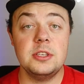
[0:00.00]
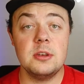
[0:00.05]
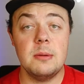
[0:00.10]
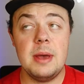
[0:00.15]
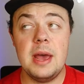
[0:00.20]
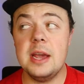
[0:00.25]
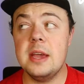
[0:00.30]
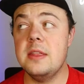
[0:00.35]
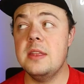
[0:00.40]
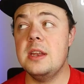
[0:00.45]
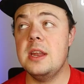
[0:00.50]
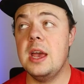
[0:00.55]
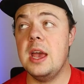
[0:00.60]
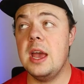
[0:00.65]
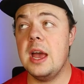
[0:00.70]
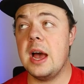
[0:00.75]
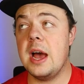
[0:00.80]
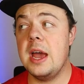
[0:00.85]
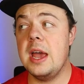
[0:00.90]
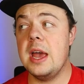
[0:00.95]
So back in the
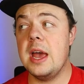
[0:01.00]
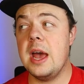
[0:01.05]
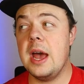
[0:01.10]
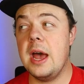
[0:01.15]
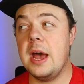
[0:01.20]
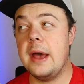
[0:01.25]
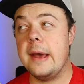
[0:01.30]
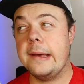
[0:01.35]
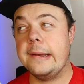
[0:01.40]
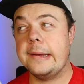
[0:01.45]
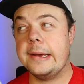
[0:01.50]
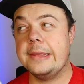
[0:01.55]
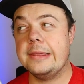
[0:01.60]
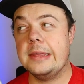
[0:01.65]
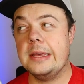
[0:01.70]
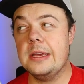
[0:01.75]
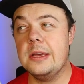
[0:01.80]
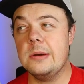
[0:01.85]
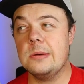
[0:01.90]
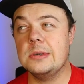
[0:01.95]
day, I had, I
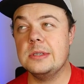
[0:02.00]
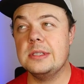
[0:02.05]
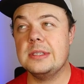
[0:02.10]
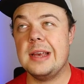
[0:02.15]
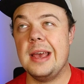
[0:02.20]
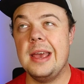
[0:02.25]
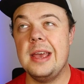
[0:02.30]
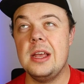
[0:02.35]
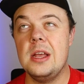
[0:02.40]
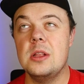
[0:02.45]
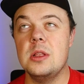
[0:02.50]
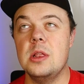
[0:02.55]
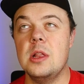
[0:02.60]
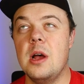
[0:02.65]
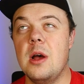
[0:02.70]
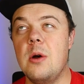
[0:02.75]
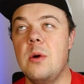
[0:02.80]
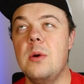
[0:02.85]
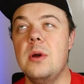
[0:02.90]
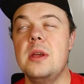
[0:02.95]
think it was a
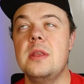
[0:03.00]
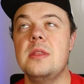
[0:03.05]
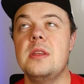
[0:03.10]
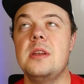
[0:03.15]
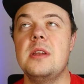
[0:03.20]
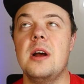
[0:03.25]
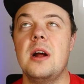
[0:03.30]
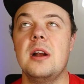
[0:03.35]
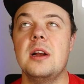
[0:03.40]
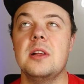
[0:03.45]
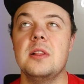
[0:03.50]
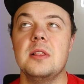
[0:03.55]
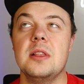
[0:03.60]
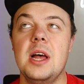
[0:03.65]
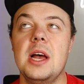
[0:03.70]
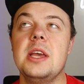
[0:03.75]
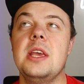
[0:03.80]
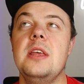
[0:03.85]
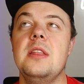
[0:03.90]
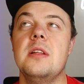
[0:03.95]
glow in the dark
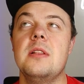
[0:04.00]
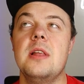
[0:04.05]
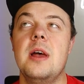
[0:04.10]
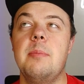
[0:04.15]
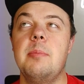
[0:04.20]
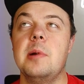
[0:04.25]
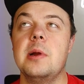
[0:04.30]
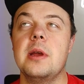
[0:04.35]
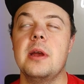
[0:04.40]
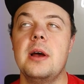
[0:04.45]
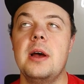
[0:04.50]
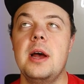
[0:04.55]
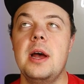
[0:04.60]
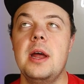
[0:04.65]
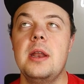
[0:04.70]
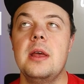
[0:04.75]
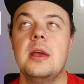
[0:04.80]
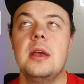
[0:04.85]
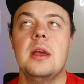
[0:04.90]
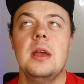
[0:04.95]
Lucky the
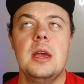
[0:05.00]
Leprechaun